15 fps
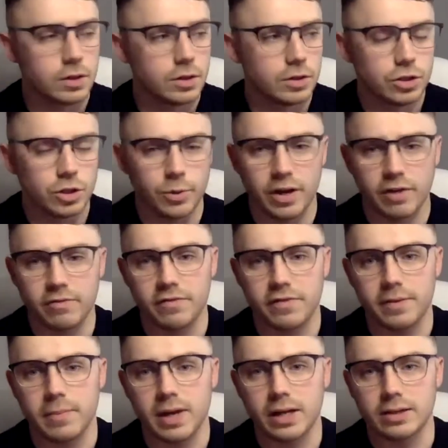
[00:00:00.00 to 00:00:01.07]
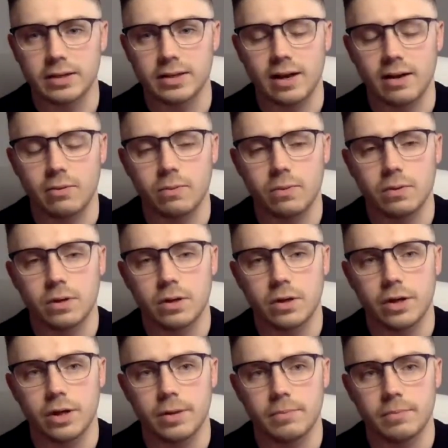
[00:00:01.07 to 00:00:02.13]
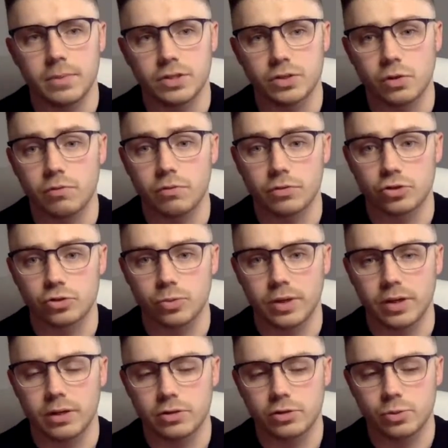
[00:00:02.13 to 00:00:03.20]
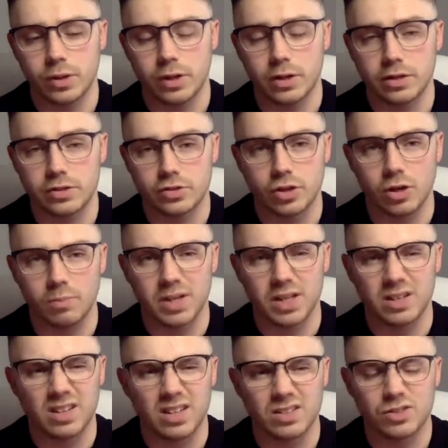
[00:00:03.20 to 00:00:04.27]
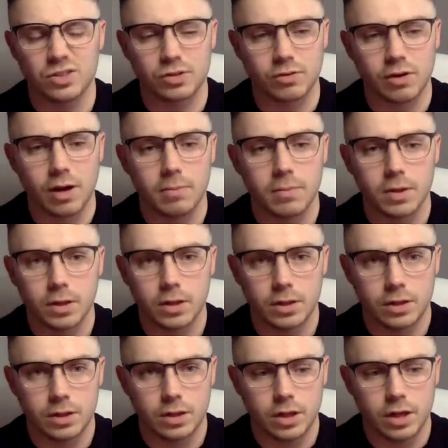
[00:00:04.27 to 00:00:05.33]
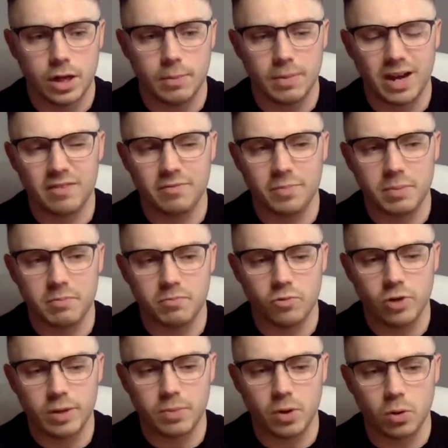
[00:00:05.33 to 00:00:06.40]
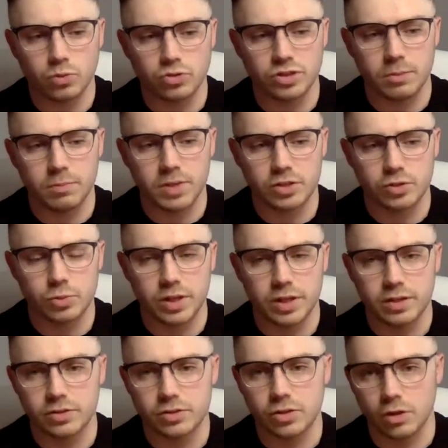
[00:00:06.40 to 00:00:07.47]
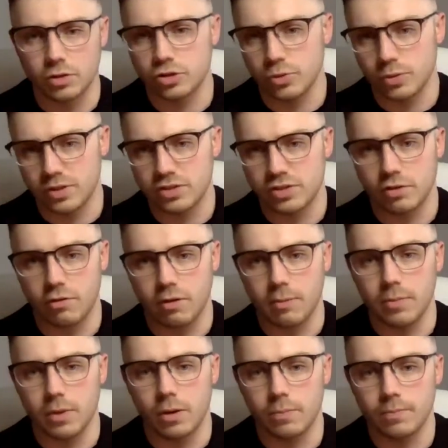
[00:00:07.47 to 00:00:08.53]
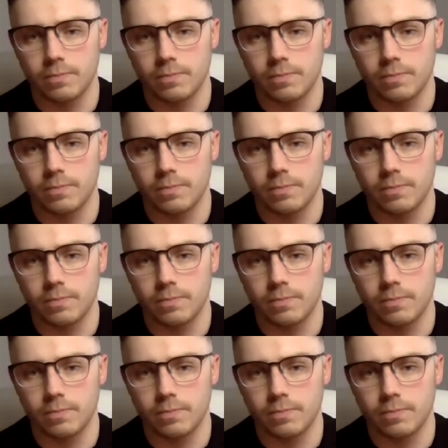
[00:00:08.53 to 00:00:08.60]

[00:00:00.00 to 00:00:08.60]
doing everything mainly now. Is over on Twitter. It's not been Instagram. I have been reposting my tweets onto Instagram now.